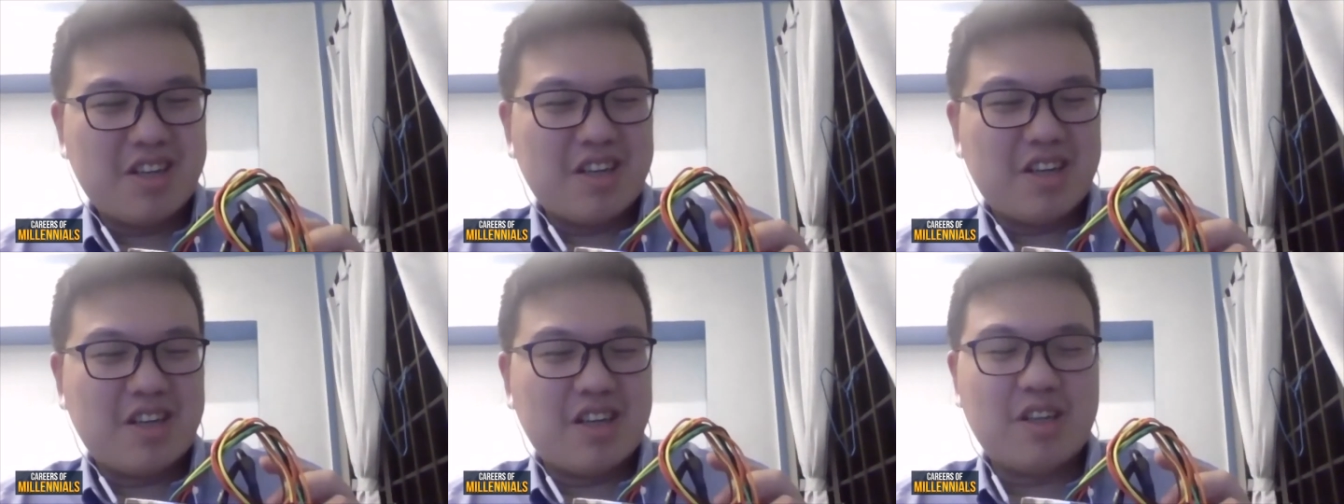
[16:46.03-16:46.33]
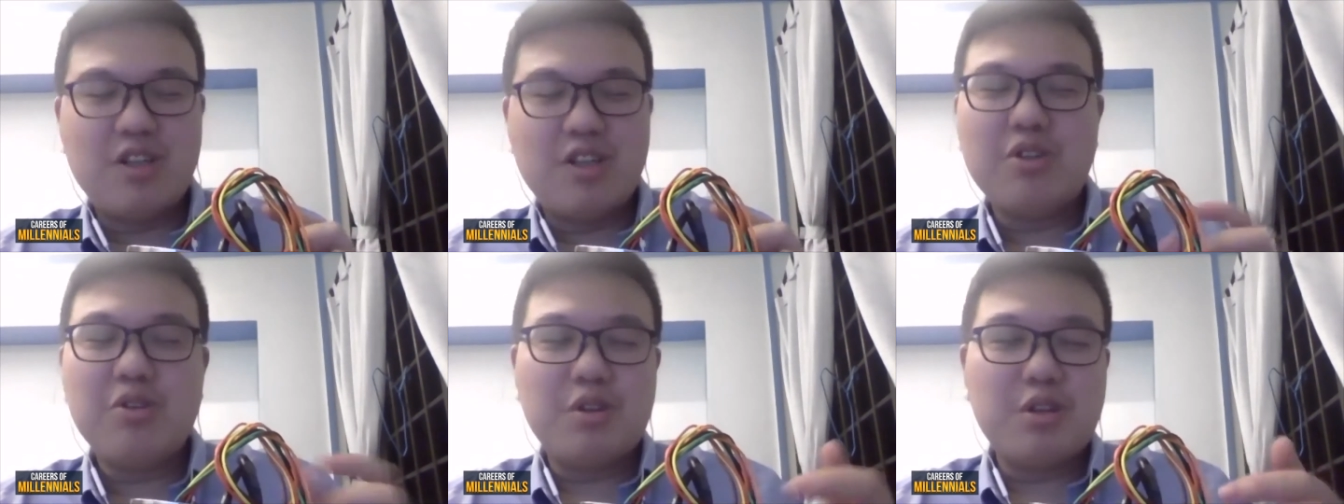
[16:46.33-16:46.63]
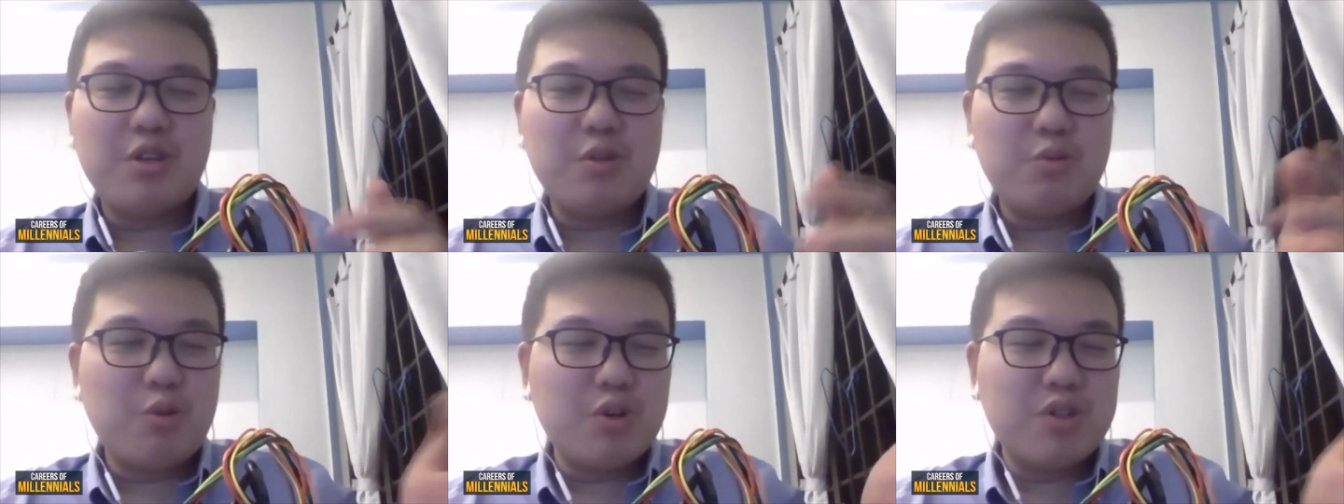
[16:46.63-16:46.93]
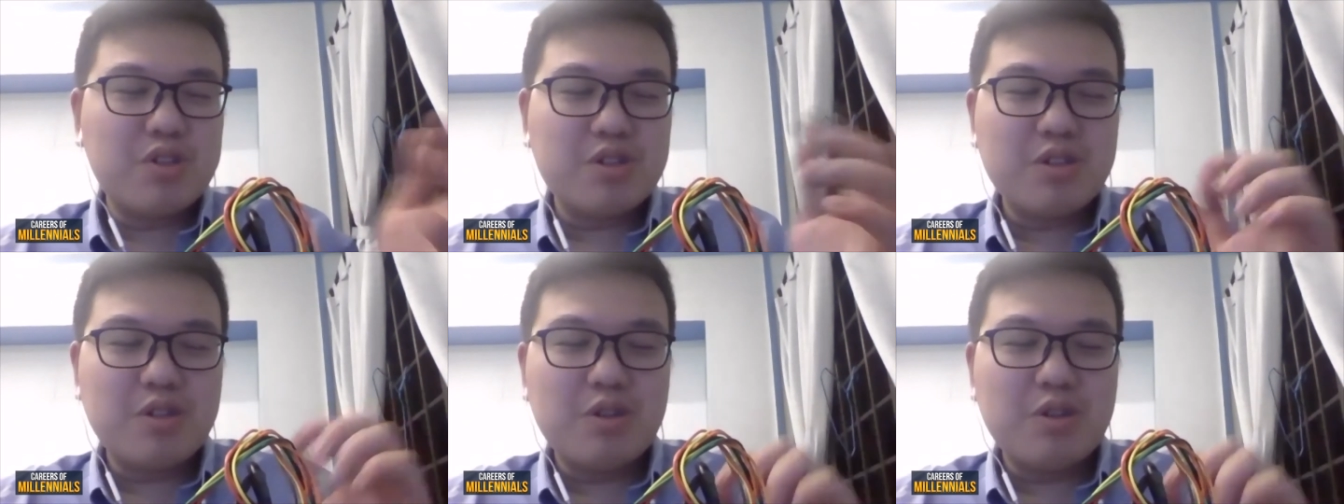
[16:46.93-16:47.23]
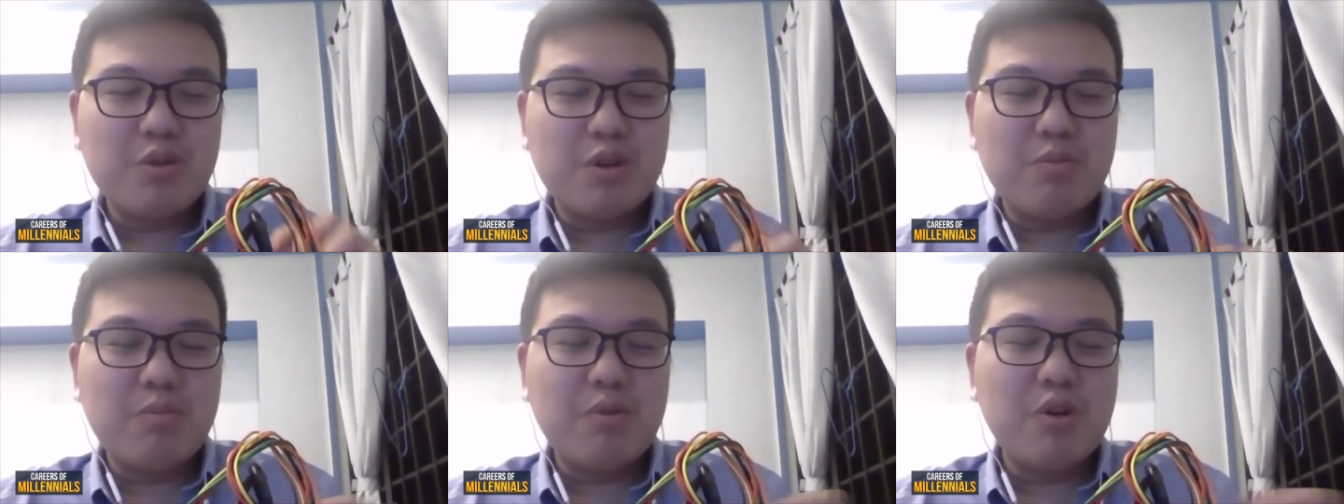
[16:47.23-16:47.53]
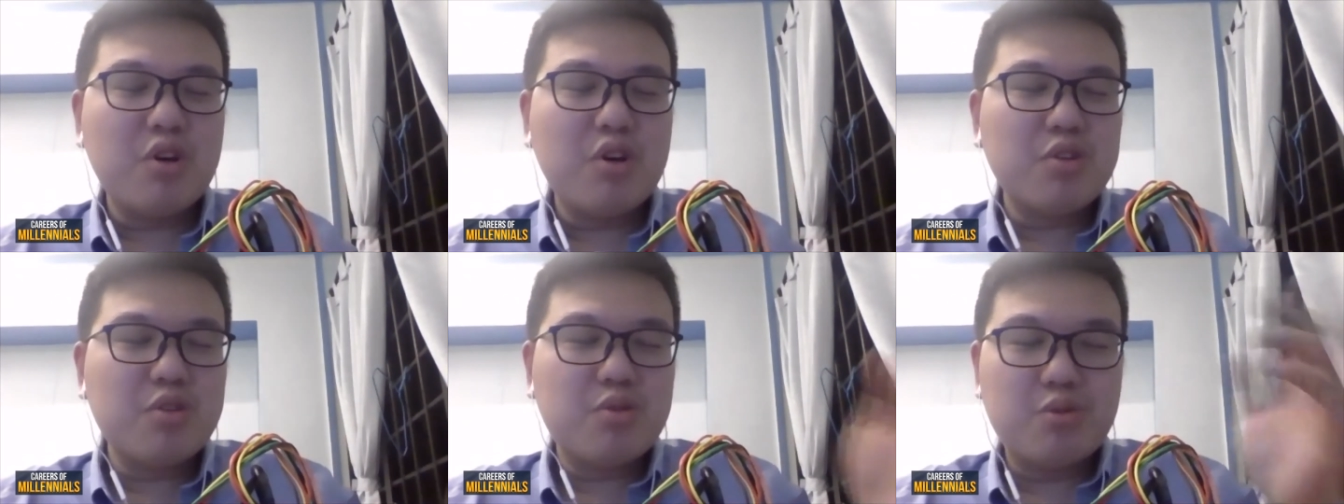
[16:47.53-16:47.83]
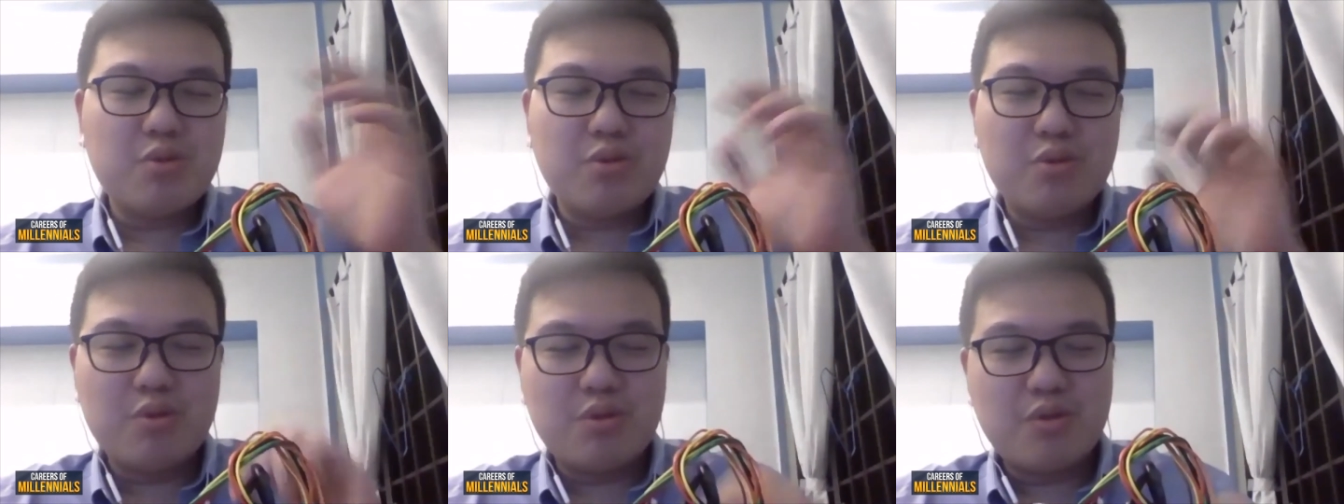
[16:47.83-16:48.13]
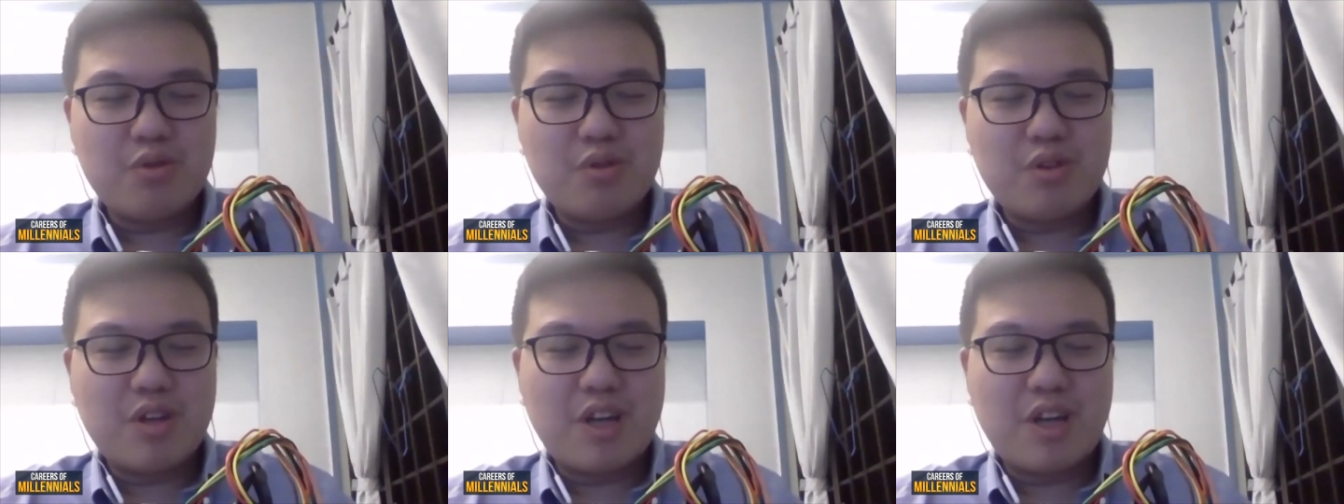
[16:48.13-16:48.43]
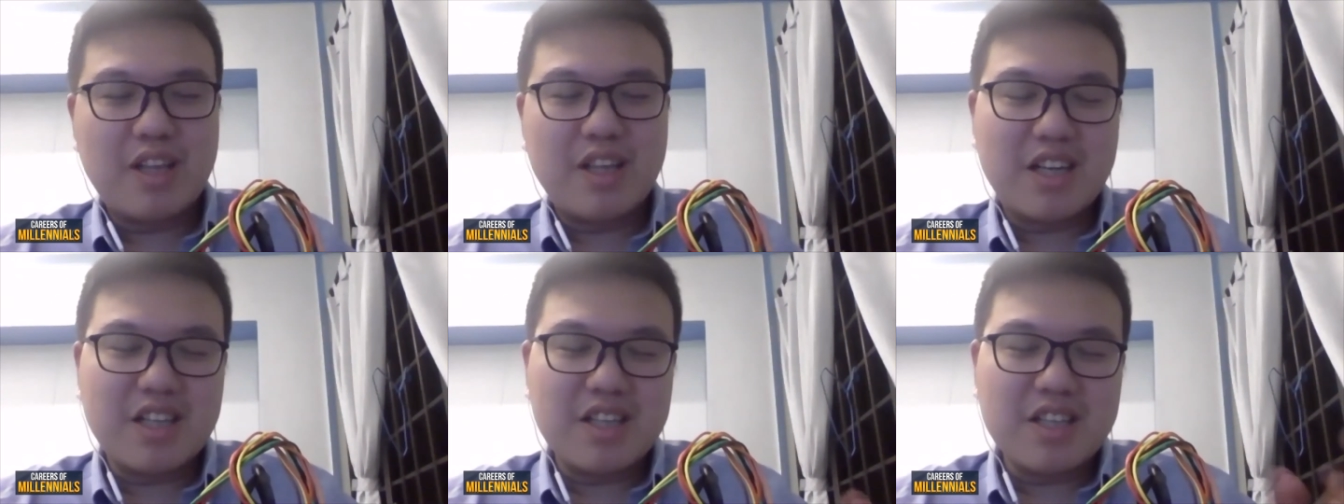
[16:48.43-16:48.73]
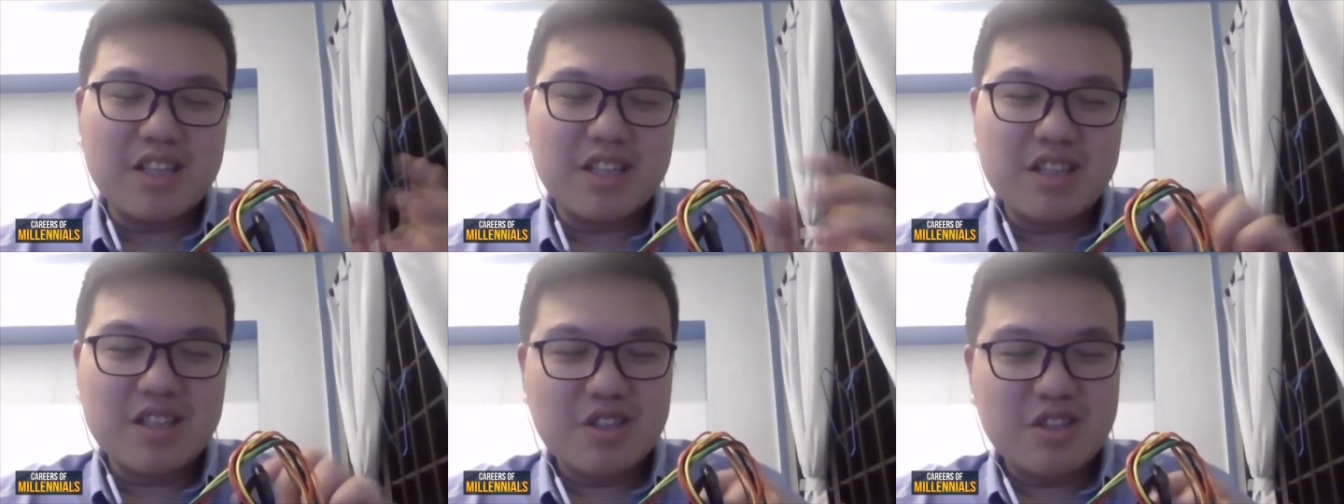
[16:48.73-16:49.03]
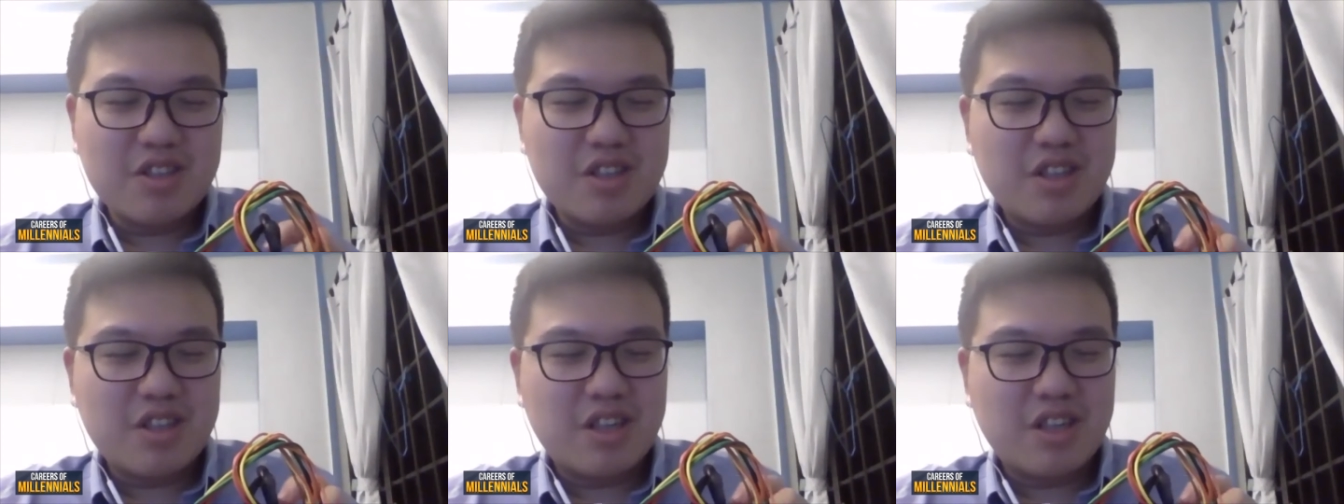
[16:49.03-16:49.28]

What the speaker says: it belonged to another